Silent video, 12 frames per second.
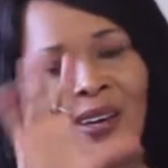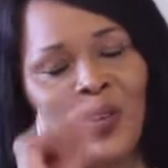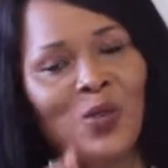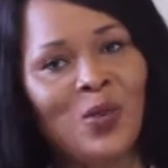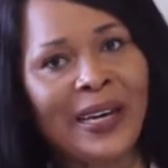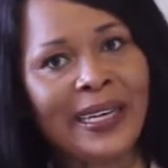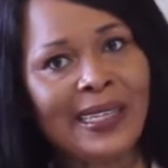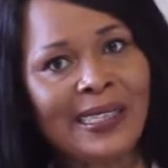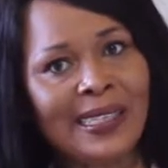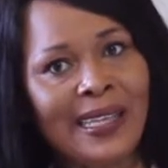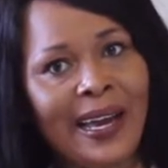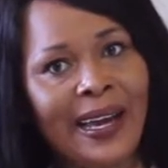When
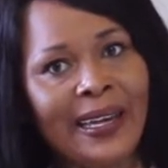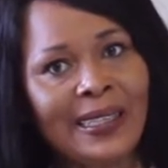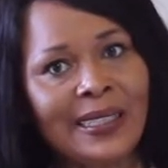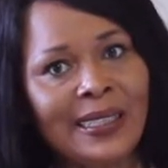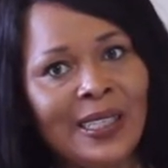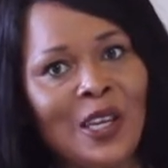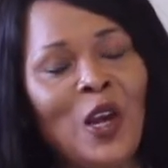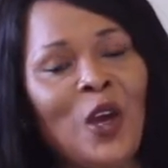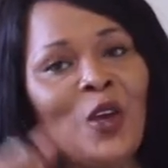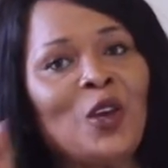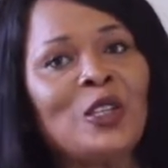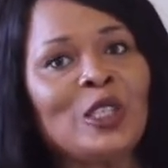it's nice,
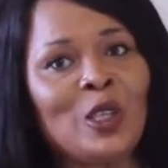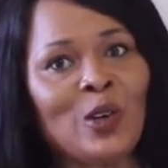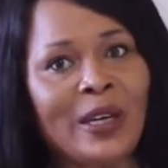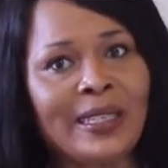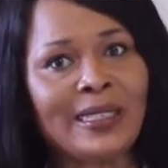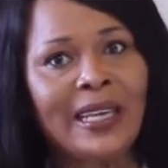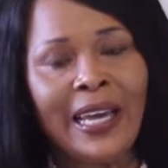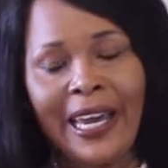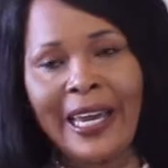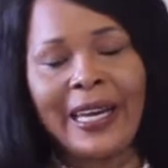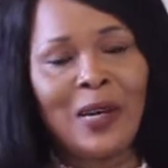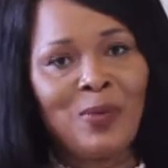you do it
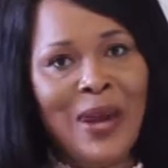in a